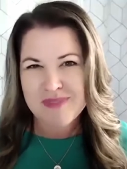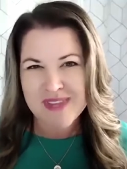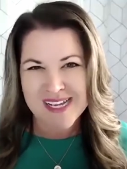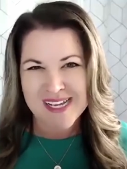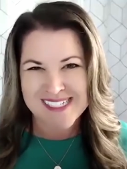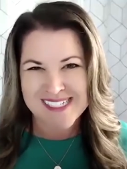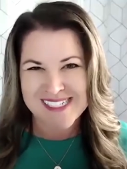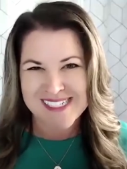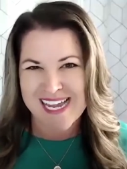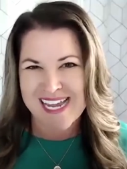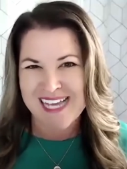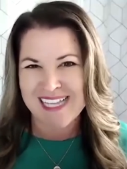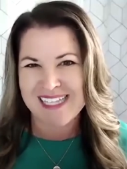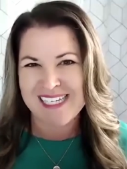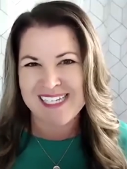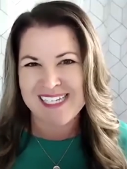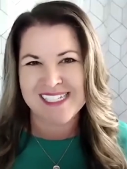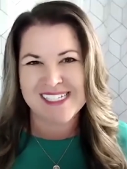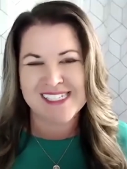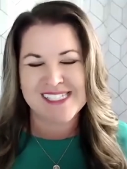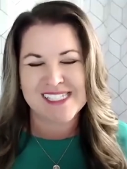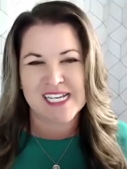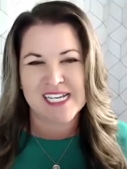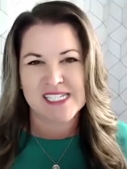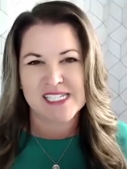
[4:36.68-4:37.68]
daily
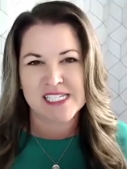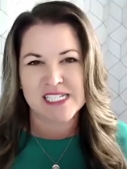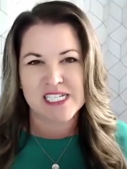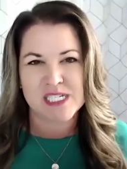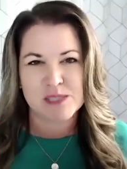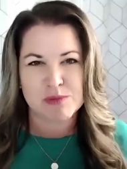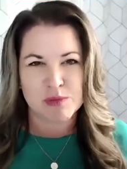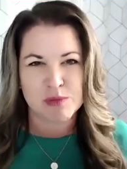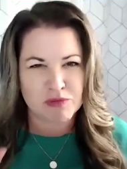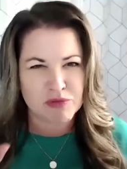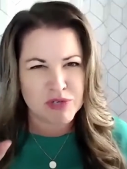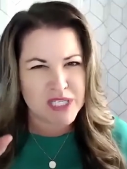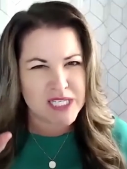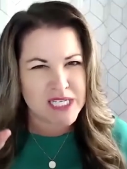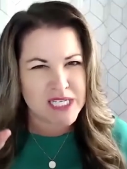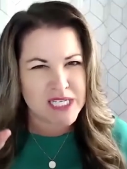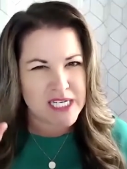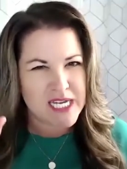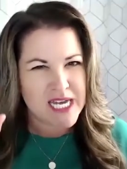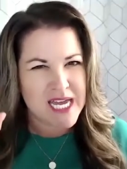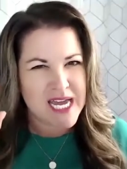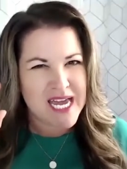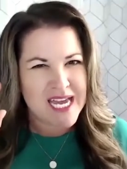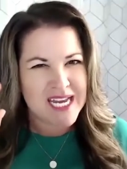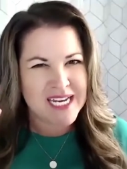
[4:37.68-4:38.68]
necessities, but really
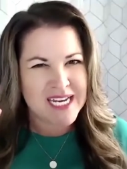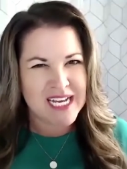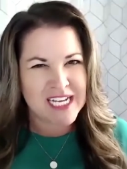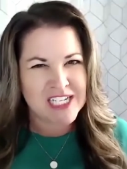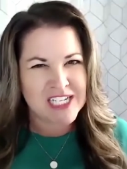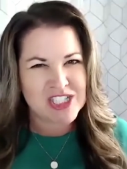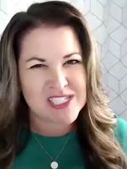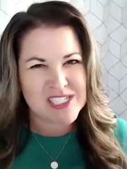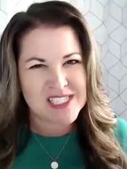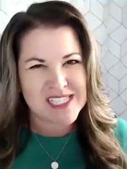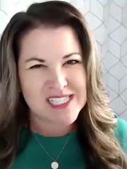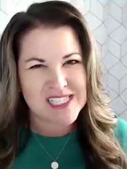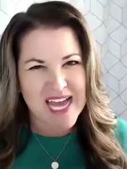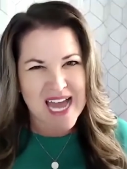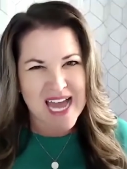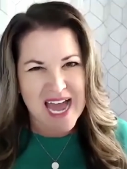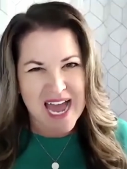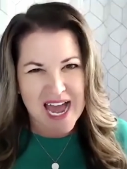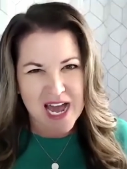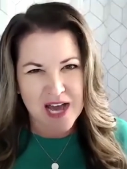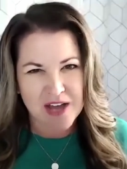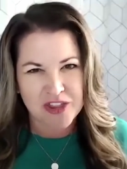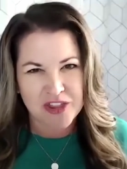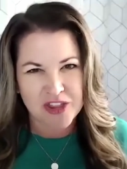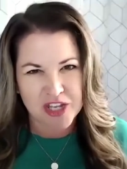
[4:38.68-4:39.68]
not just
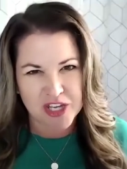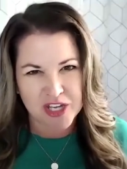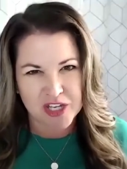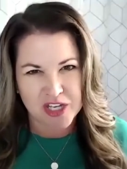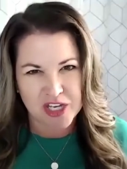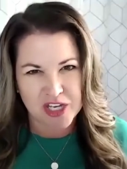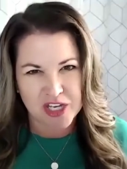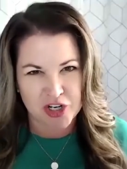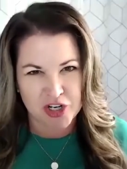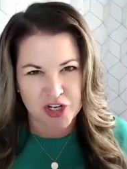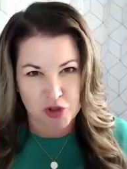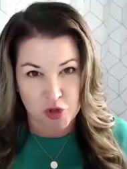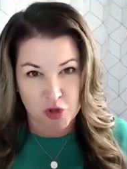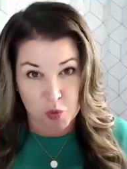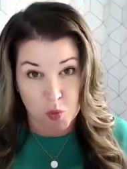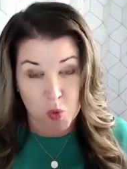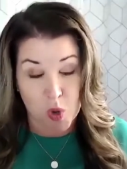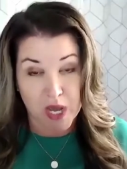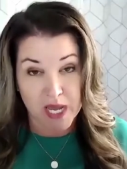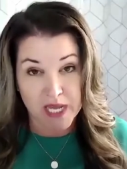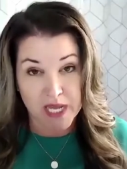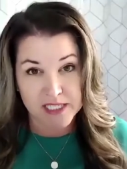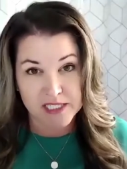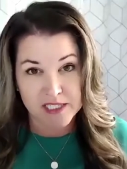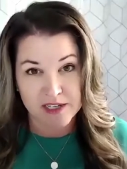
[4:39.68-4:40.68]
the
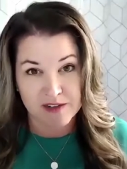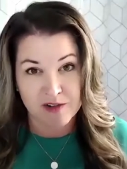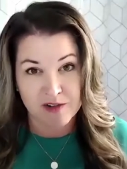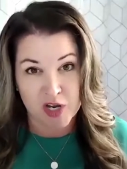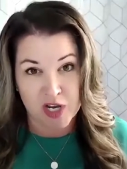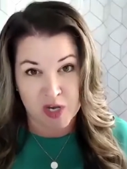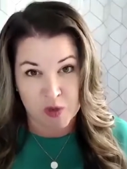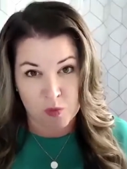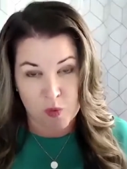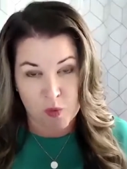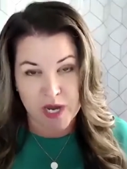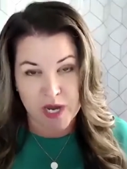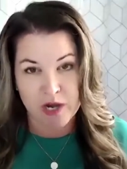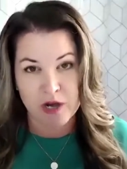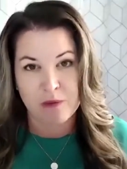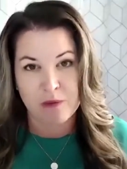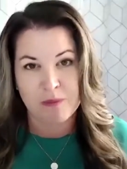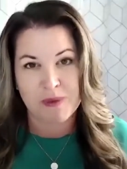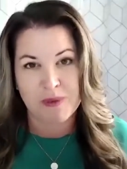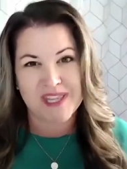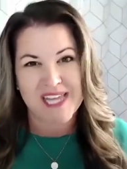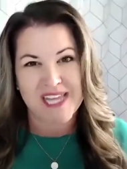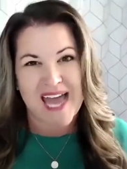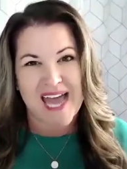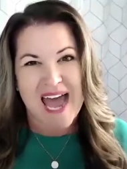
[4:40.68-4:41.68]
what and where,
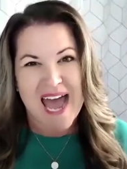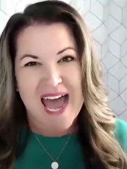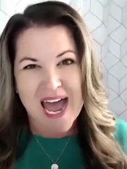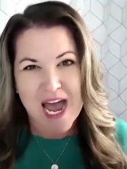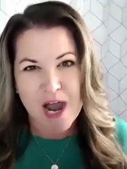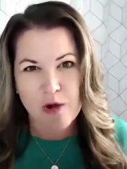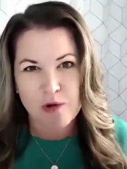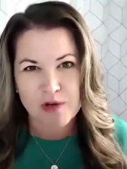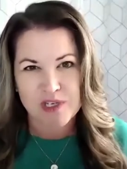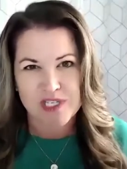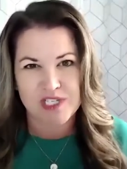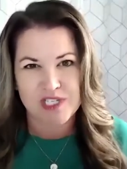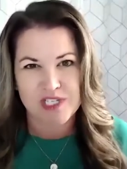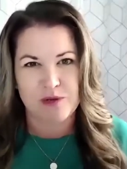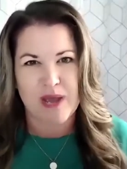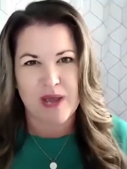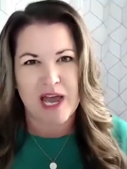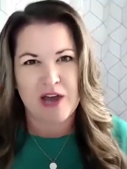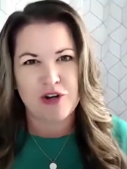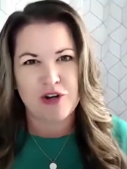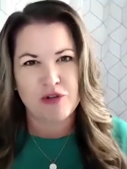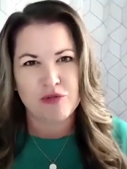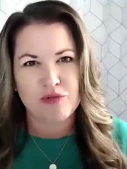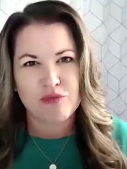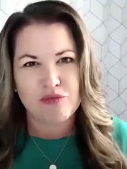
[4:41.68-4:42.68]
but the how to
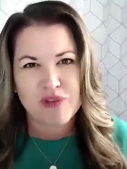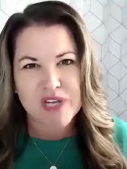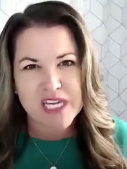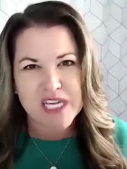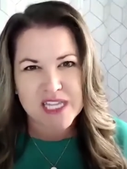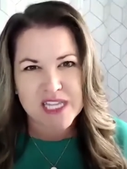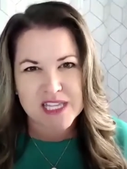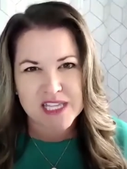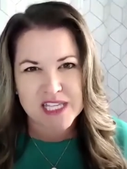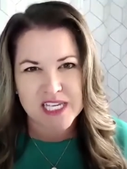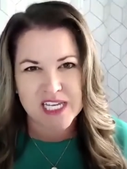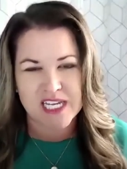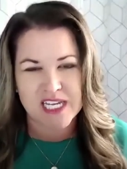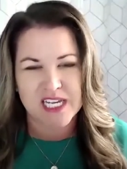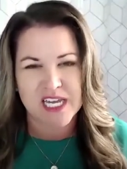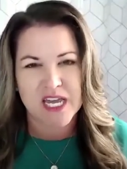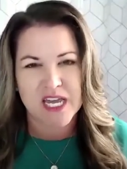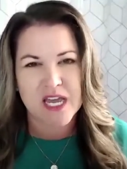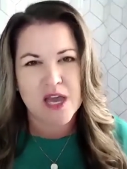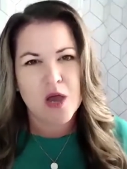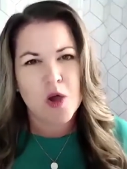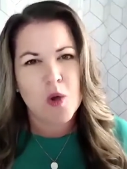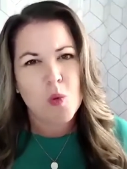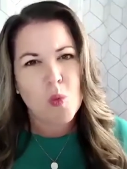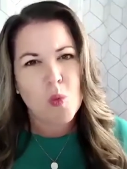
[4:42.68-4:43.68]
rethink
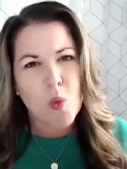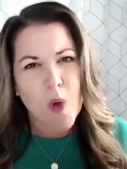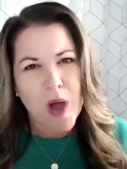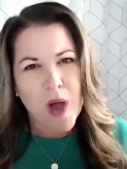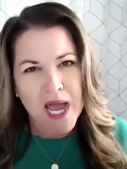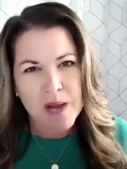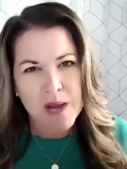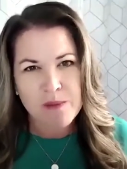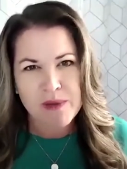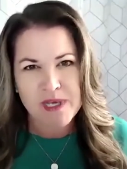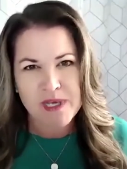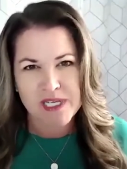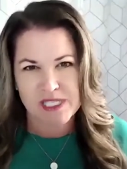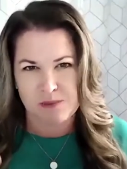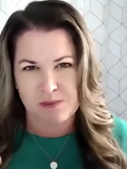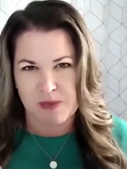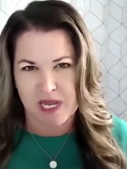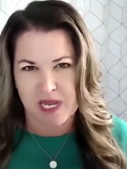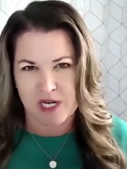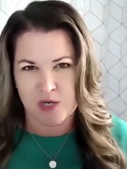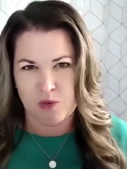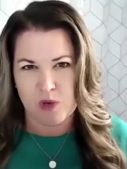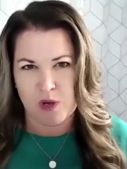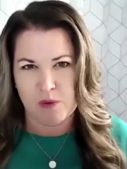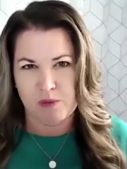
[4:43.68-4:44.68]
why we
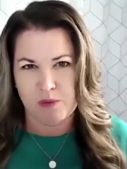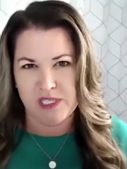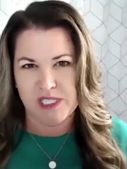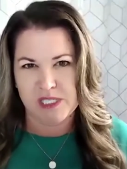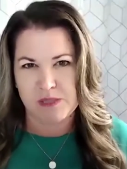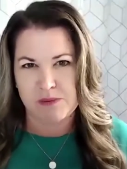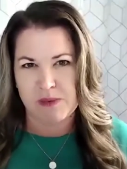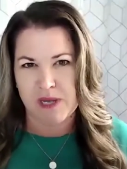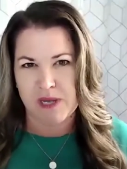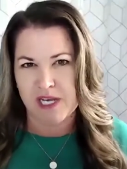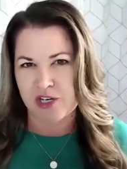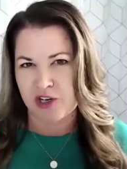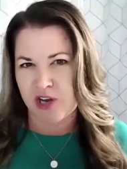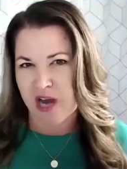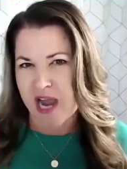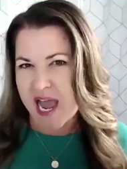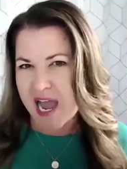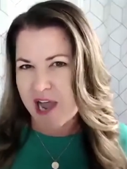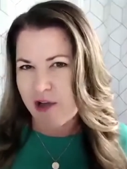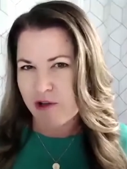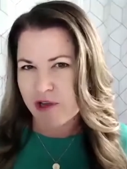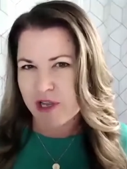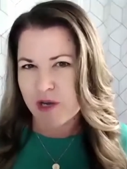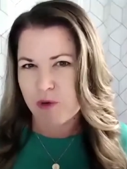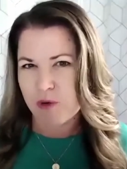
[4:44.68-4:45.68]
spend what we spend, or
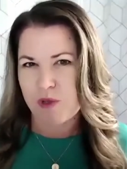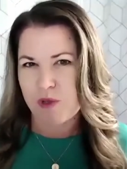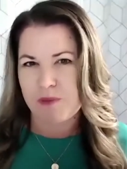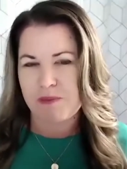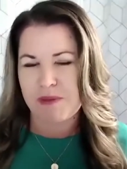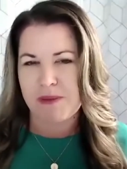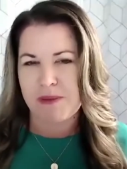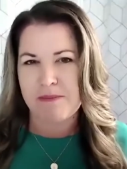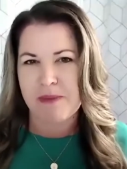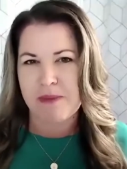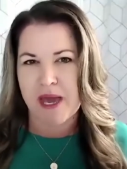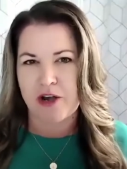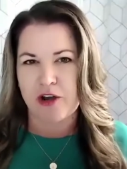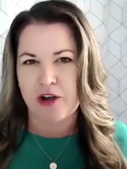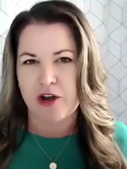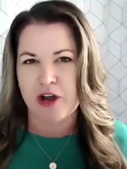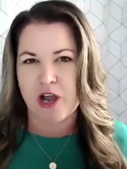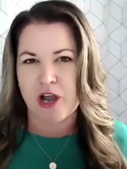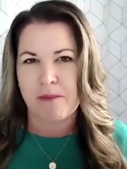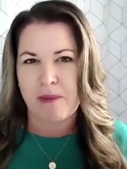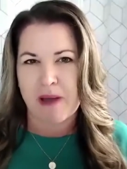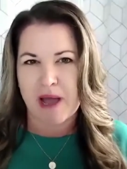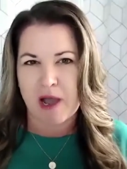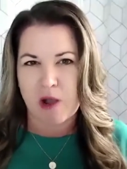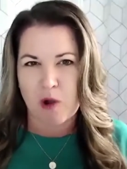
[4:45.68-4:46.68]
how can we be better
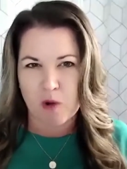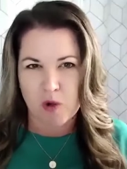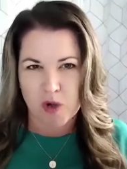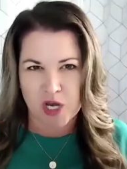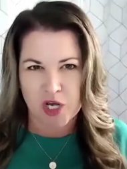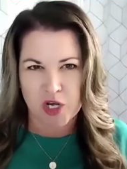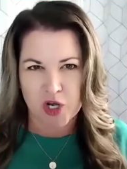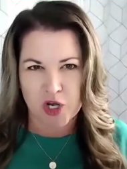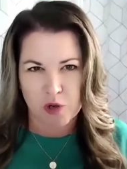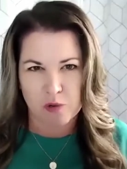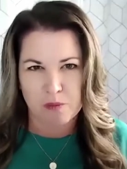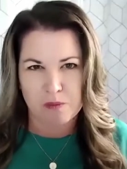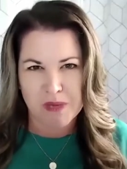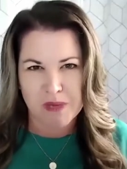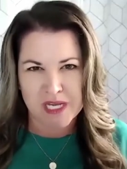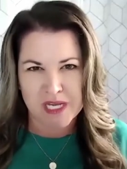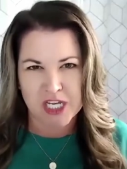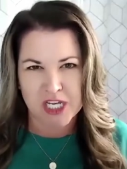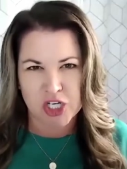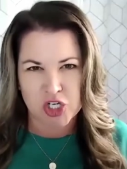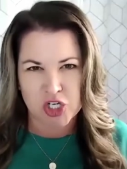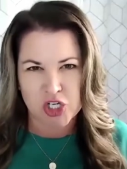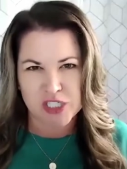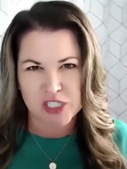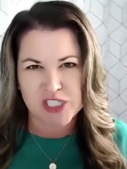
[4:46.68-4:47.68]
about, being a
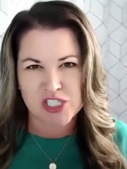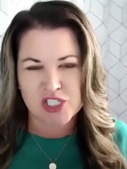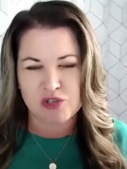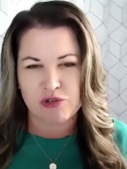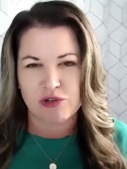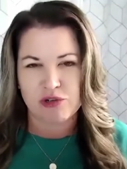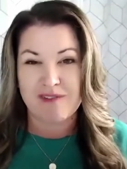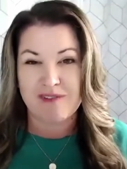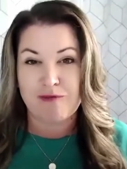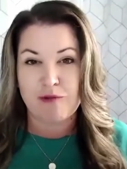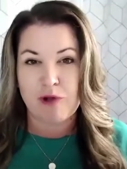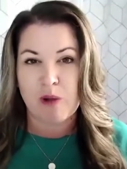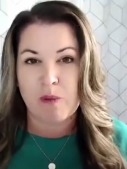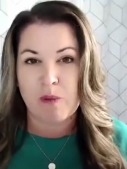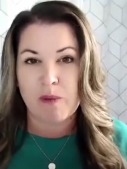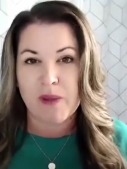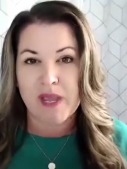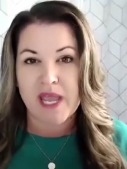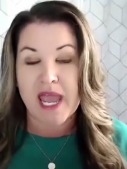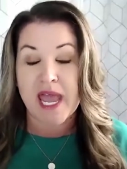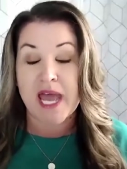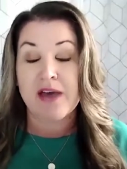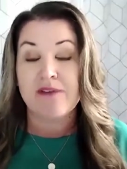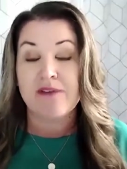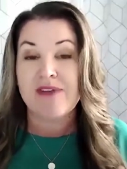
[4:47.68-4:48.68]
good steward of what we
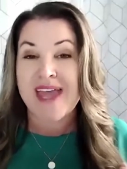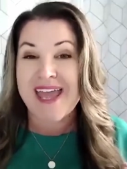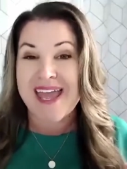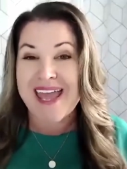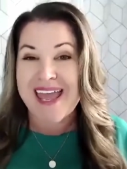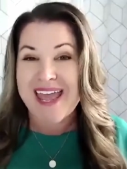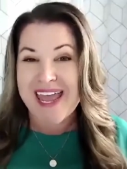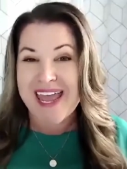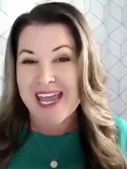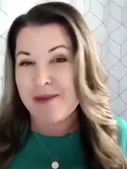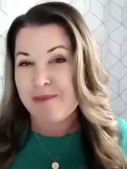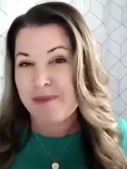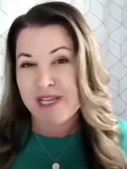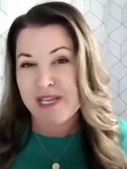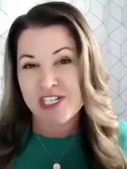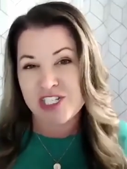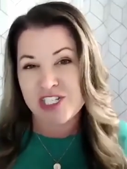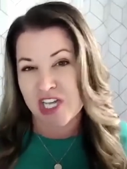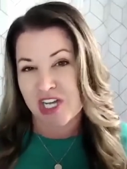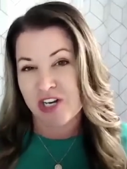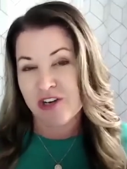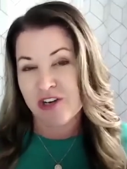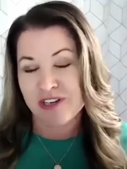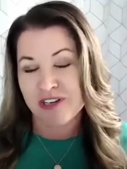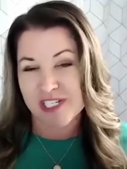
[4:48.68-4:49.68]
have and being
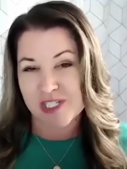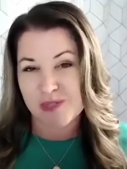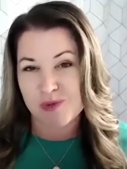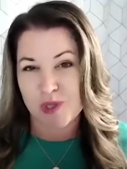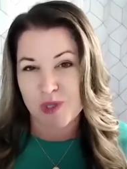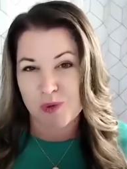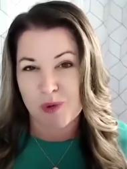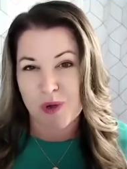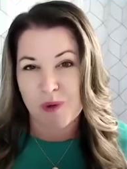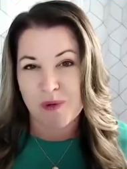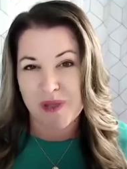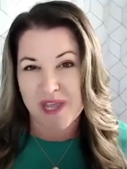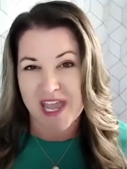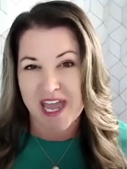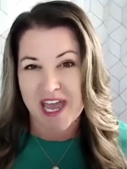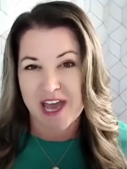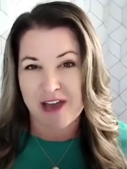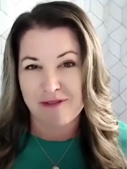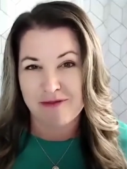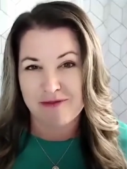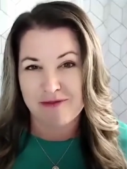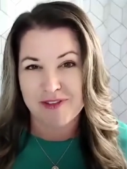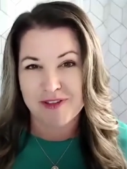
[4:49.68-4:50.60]
generous with what we have.